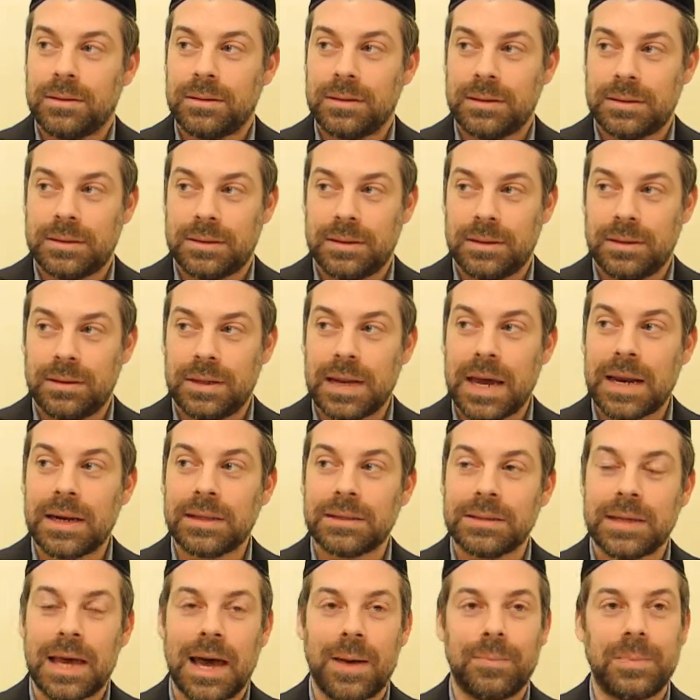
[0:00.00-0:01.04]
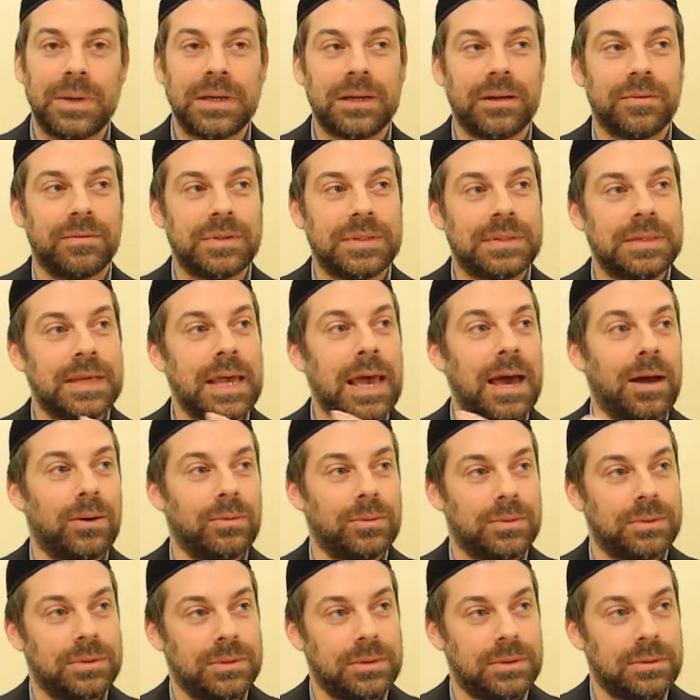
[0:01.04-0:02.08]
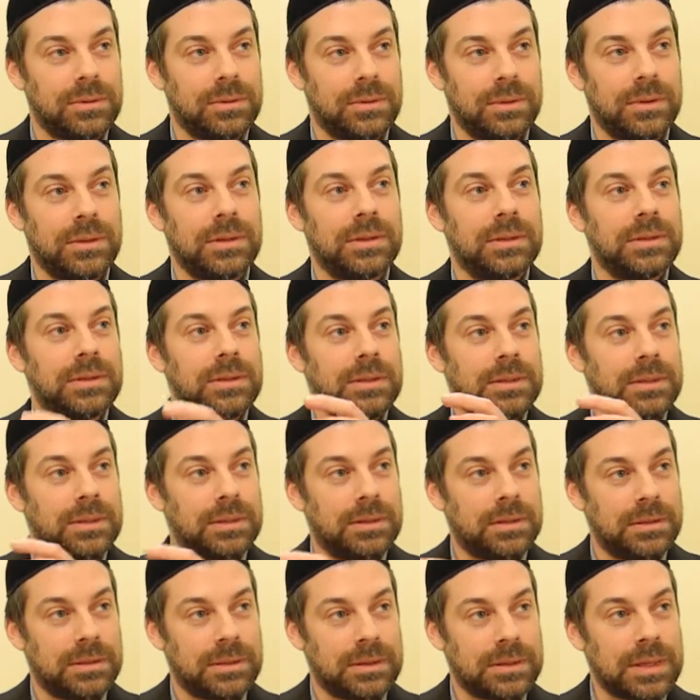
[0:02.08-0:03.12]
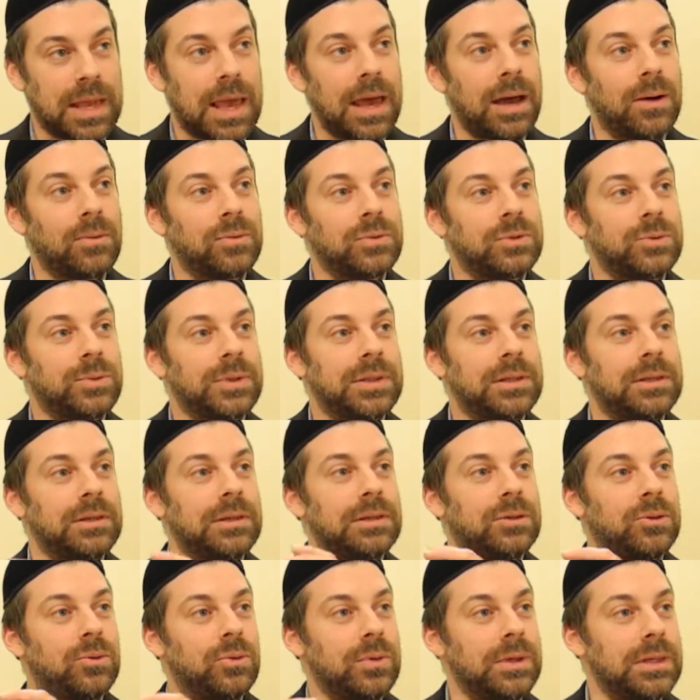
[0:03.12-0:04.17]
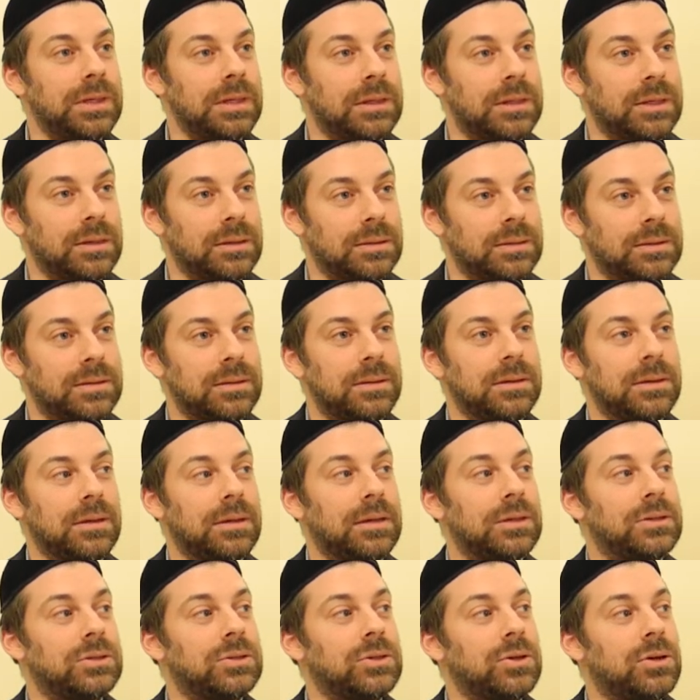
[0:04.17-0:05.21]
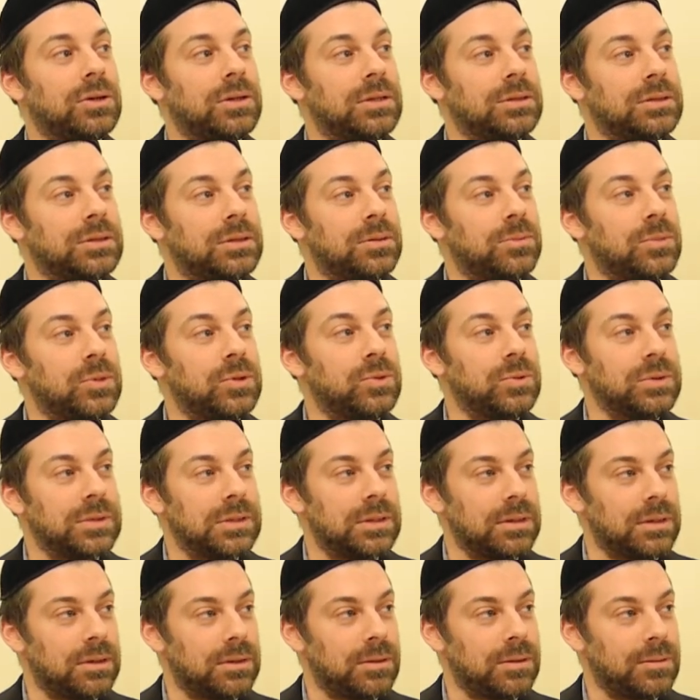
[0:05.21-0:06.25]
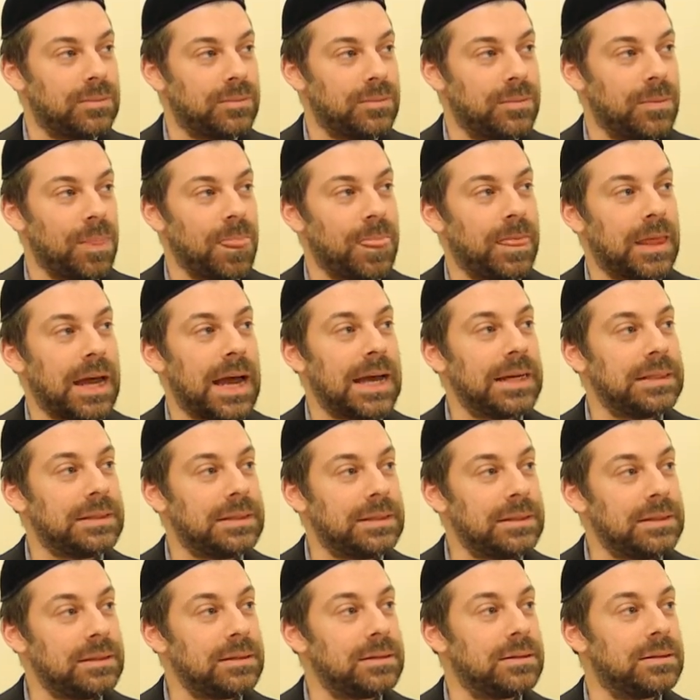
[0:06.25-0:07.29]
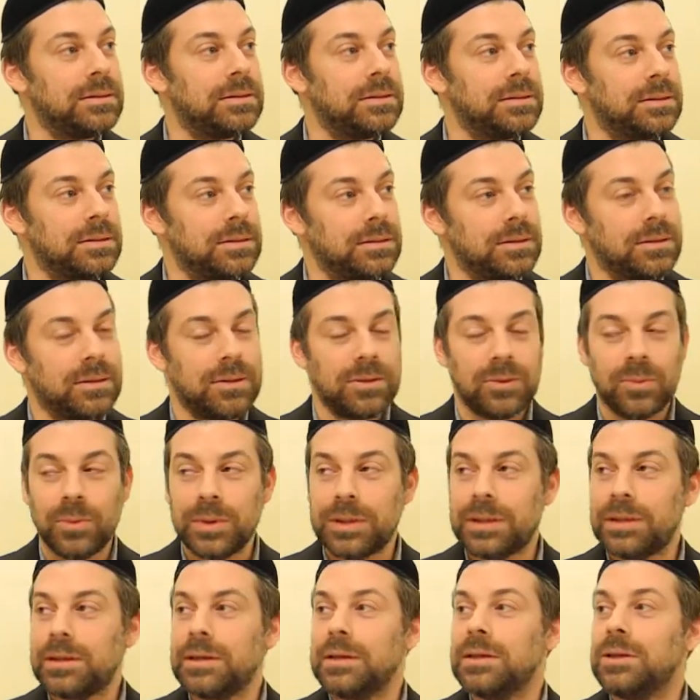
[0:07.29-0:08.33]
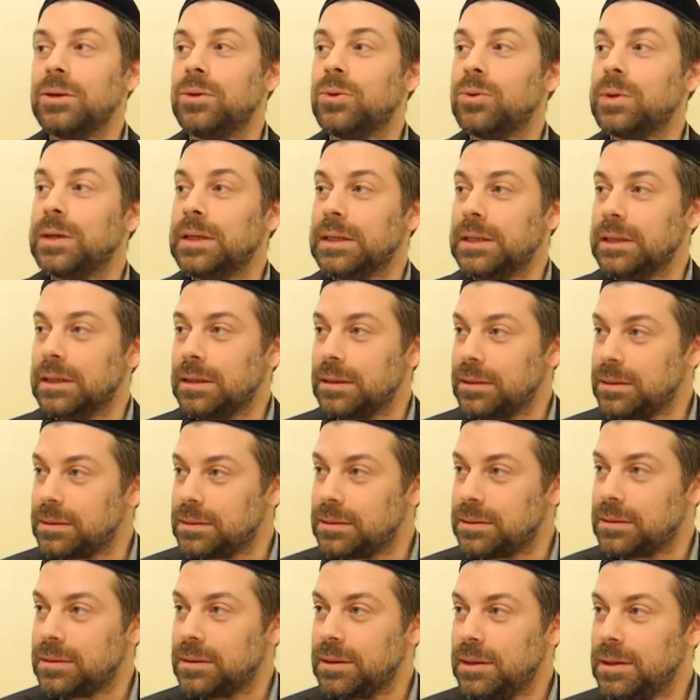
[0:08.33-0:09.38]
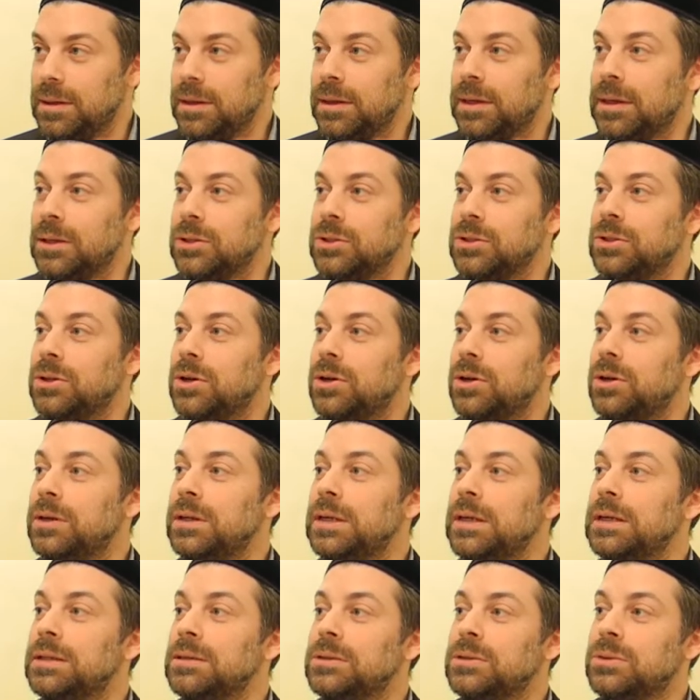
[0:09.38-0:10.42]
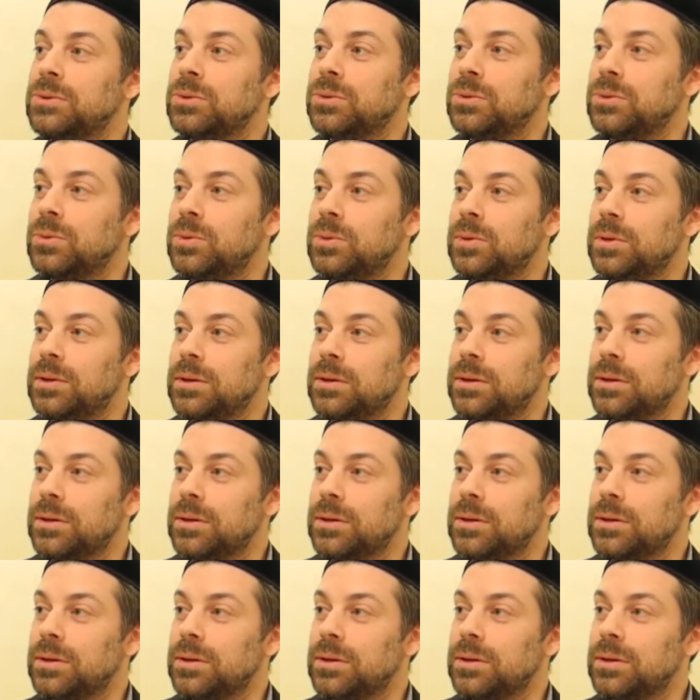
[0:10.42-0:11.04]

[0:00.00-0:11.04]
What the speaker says: you see, not a topic of sound. Sound with an ingredient can turn into music. Ideas with an ingredient can turn into